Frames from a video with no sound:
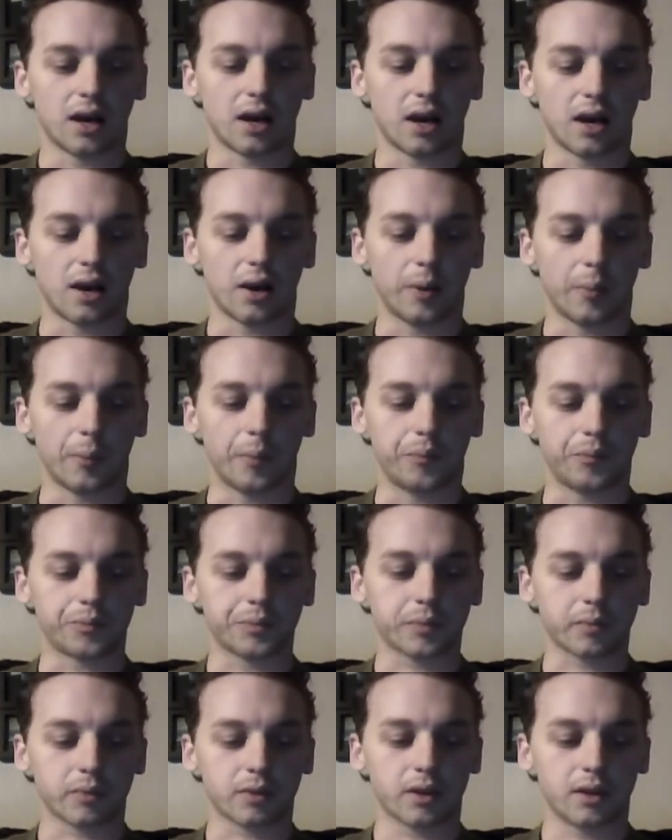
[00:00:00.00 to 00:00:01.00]

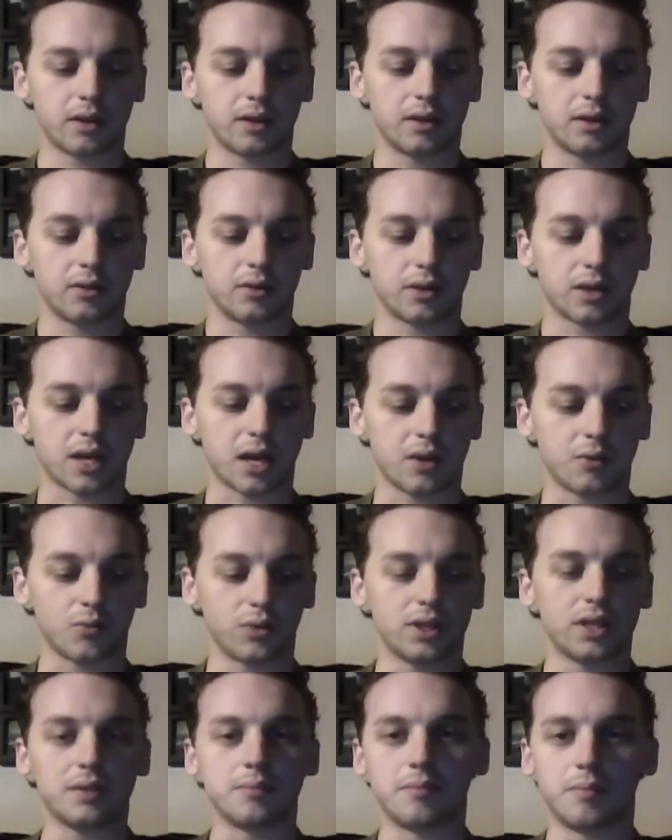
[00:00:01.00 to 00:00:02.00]
can
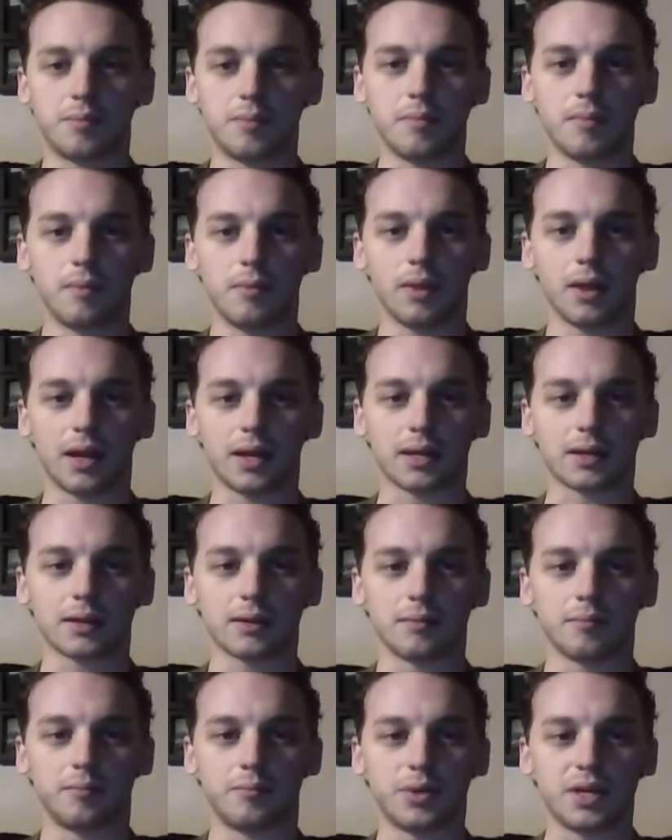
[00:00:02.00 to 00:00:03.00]
really
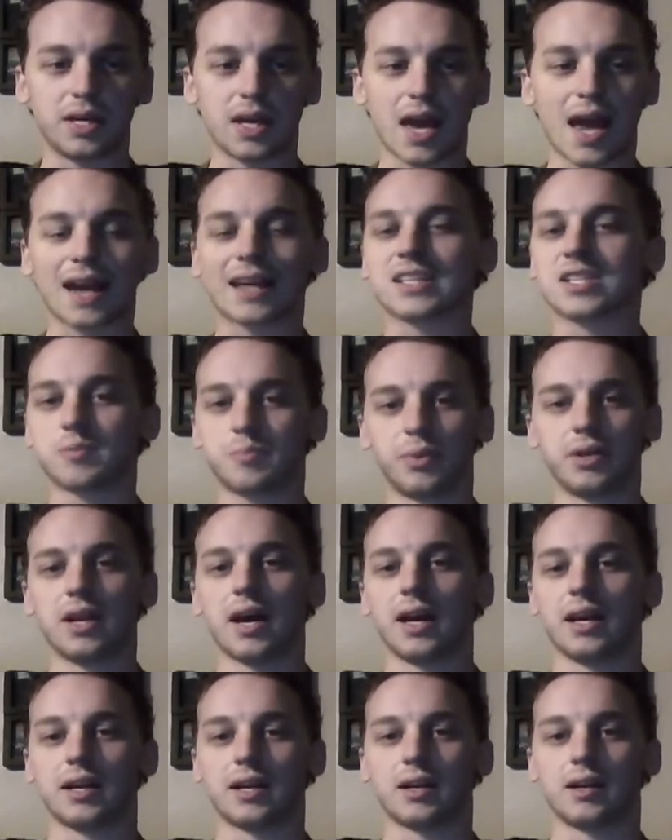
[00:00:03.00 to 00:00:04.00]
be
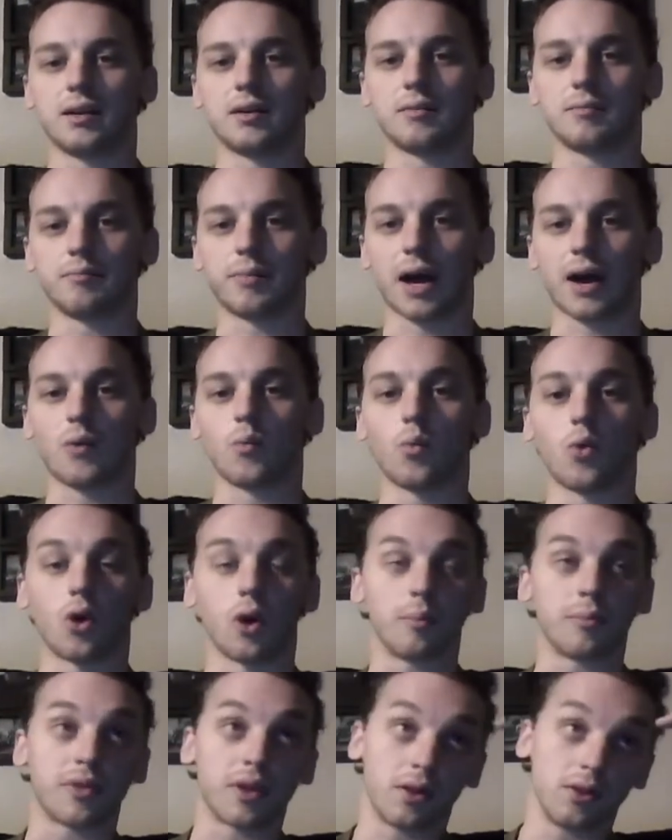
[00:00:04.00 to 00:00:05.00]
expedited by
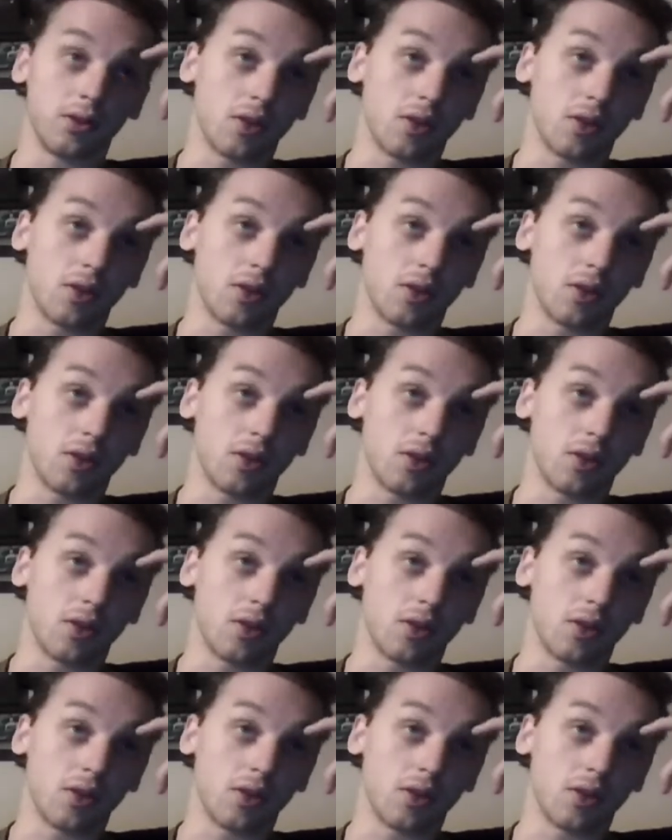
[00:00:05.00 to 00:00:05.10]
warmth.